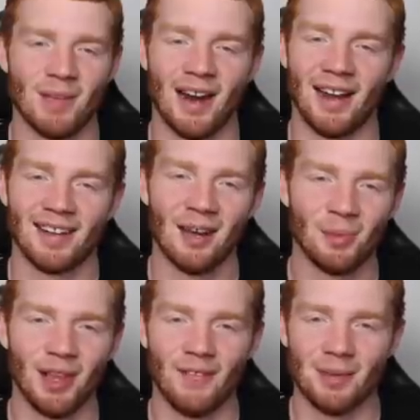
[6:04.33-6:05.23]
Man, I can't
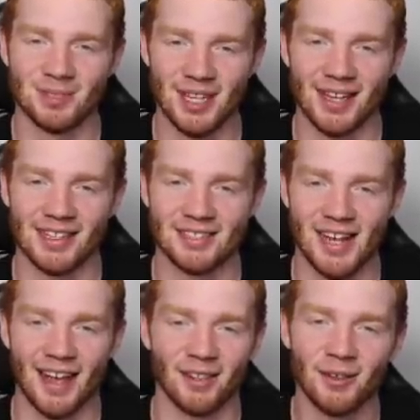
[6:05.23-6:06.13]
believe I'm seeing this
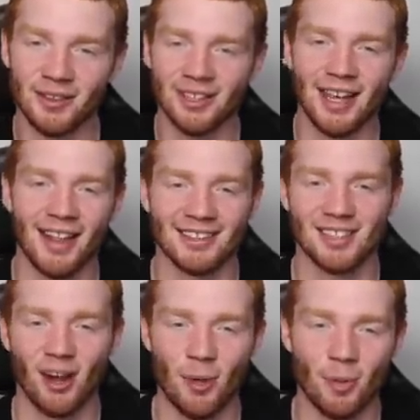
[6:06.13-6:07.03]
day. Look at the
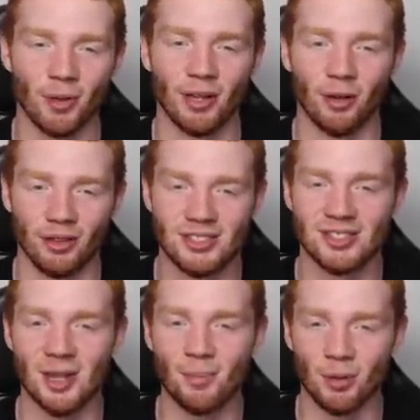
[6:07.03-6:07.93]
Galaxy Opal little
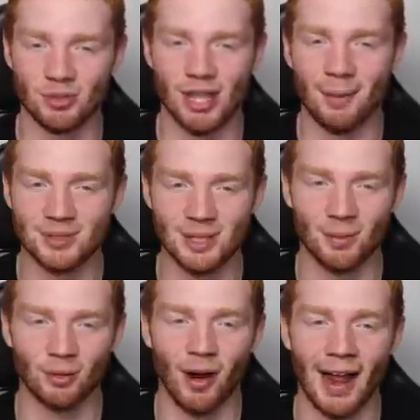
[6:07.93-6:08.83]
symbol, gem
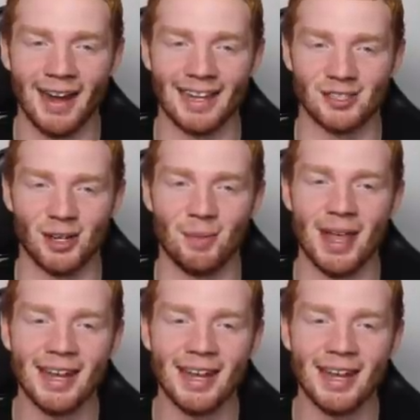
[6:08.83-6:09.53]
symbol right next to him.